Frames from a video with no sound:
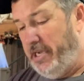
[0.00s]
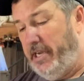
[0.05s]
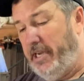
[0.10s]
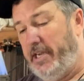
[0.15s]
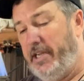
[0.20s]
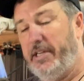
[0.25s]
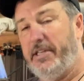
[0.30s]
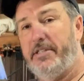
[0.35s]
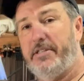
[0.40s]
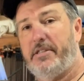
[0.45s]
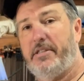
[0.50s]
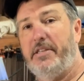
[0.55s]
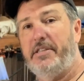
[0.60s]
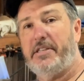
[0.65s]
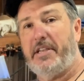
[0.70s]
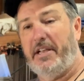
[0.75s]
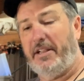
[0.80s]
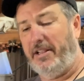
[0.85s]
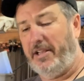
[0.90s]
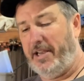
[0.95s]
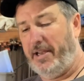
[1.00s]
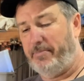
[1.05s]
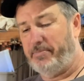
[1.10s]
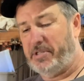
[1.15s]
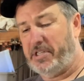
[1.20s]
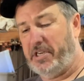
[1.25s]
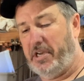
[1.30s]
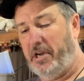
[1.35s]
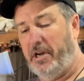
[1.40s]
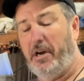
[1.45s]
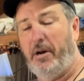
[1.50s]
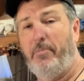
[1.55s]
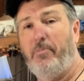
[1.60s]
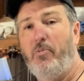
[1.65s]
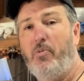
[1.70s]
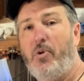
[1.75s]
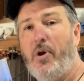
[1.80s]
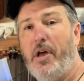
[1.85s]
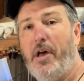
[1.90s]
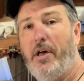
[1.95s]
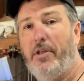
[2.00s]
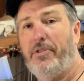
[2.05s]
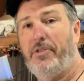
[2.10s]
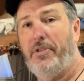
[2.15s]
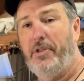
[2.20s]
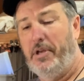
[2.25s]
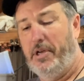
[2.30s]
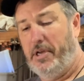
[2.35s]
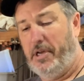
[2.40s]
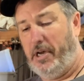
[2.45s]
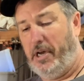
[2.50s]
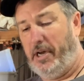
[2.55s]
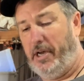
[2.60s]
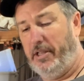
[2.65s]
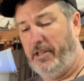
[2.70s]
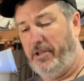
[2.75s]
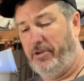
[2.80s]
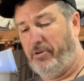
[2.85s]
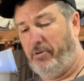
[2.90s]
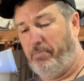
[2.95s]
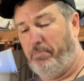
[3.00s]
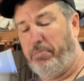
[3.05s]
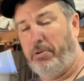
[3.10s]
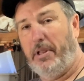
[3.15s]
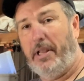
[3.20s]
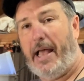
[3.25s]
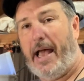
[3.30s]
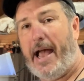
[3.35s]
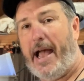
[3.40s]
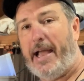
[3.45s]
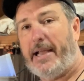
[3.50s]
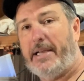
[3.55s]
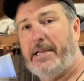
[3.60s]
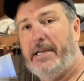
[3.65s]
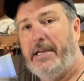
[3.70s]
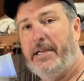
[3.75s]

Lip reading: is these clamps come with a little black